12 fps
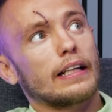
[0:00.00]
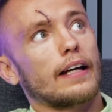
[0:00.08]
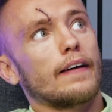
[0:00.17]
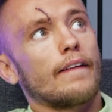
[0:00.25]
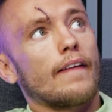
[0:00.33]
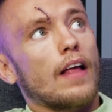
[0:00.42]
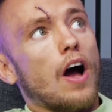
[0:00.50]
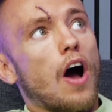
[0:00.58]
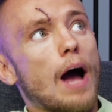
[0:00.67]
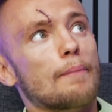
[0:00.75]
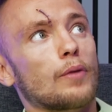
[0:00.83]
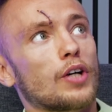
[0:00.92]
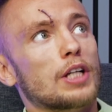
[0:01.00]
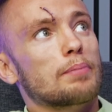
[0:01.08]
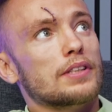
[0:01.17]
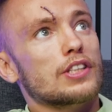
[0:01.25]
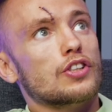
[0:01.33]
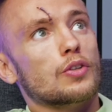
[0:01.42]
Yeah, I'm not in a
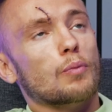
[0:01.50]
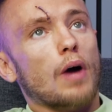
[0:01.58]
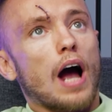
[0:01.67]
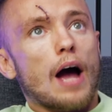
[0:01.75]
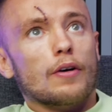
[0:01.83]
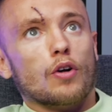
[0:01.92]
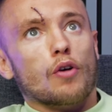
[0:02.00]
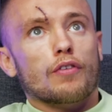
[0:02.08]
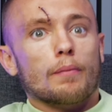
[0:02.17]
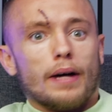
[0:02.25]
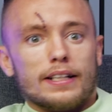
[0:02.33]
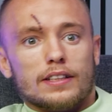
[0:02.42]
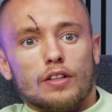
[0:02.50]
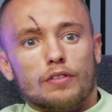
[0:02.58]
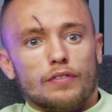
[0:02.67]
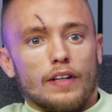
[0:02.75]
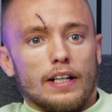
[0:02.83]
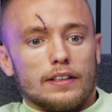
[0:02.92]
position where I would offer
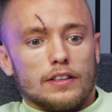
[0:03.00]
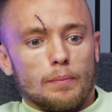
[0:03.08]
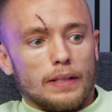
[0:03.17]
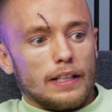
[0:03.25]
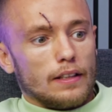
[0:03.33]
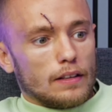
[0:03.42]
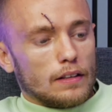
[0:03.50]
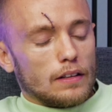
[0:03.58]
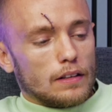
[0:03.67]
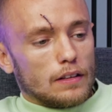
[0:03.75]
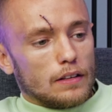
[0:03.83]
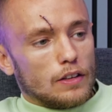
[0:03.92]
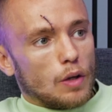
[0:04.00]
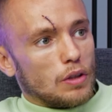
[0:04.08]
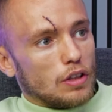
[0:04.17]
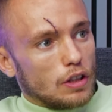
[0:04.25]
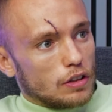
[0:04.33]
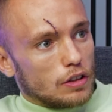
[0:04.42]
myself to be, you
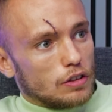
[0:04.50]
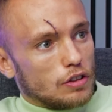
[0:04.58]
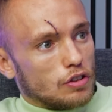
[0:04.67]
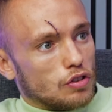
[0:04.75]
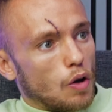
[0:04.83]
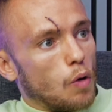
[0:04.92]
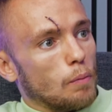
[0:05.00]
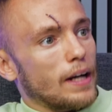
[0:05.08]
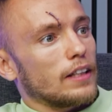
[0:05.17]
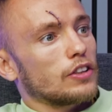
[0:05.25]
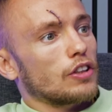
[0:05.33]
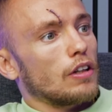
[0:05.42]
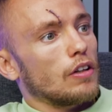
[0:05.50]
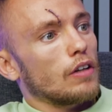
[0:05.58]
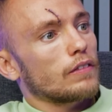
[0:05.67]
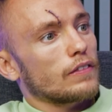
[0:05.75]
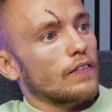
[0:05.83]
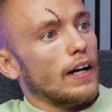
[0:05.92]
know, the, the sole manager
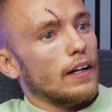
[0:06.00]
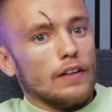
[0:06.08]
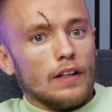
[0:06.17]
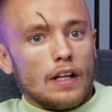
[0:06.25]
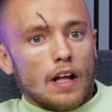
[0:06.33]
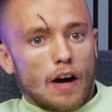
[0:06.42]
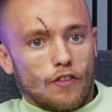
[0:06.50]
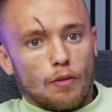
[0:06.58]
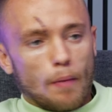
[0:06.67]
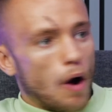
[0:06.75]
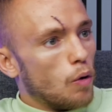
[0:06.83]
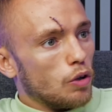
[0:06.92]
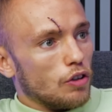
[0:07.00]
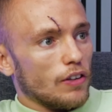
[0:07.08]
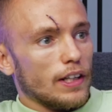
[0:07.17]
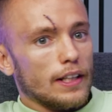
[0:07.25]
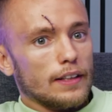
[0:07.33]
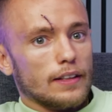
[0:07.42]
of a mm-hmm. fighter. Mm-hmm. I've got my own
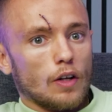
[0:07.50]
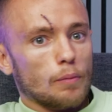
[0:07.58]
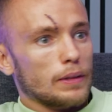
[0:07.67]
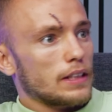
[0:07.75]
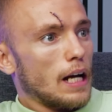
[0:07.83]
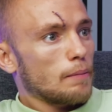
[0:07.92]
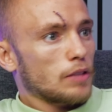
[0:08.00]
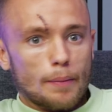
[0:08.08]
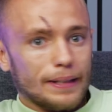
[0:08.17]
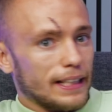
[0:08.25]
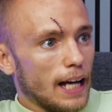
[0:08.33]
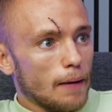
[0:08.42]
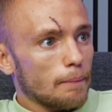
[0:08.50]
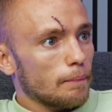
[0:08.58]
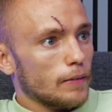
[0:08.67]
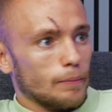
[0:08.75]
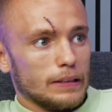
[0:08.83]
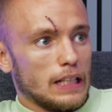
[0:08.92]
career. There'll be times that I'm in camp.
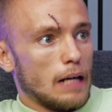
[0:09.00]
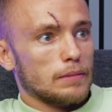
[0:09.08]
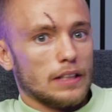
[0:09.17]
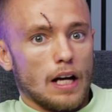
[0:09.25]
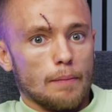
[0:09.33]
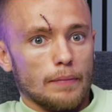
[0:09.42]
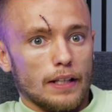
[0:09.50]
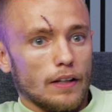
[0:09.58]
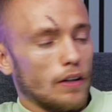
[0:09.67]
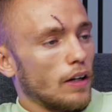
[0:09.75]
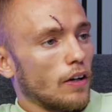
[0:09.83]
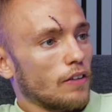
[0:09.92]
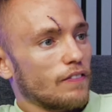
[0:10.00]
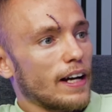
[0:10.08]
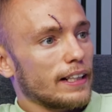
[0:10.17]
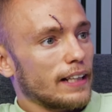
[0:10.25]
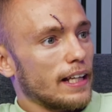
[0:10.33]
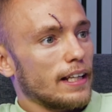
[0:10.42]
There'll be times that I'm you know, on a
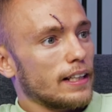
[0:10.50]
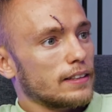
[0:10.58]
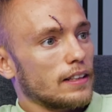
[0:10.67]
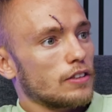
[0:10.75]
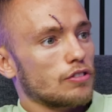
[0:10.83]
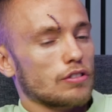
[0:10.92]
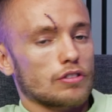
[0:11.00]
fight day, etc.